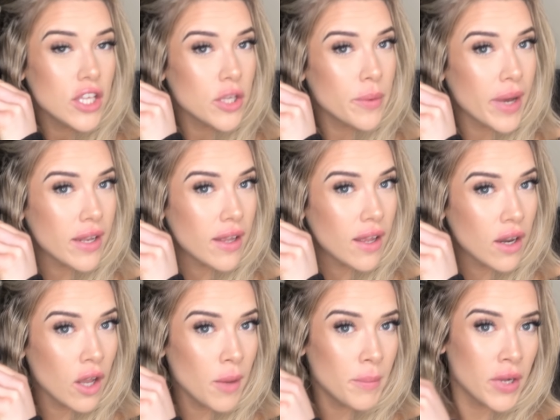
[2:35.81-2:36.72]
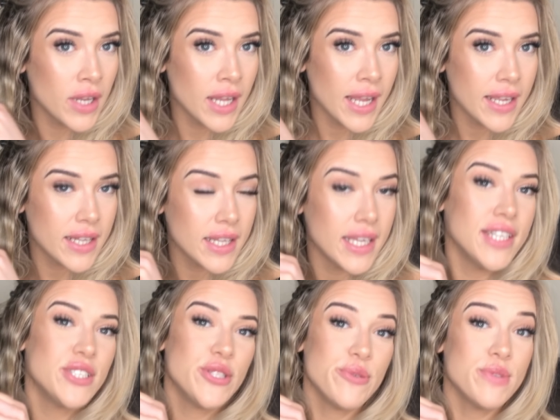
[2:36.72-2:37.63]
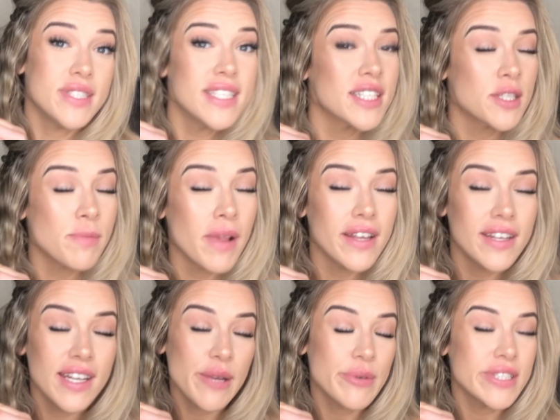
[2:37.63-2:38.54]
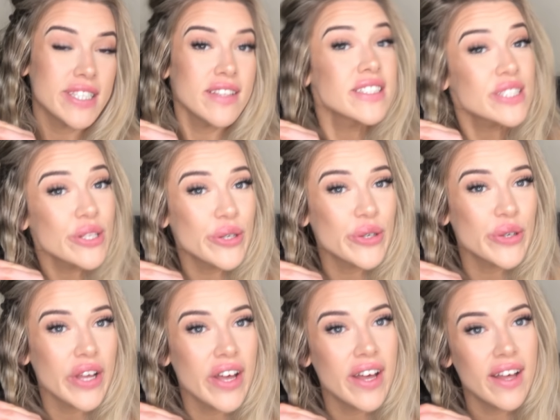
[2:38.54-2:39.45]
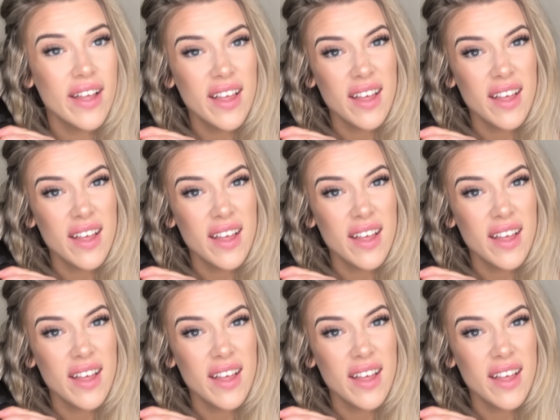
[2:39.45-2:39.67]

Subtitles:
you are a lot more likely to stick to plan and eat what's in the slow cooker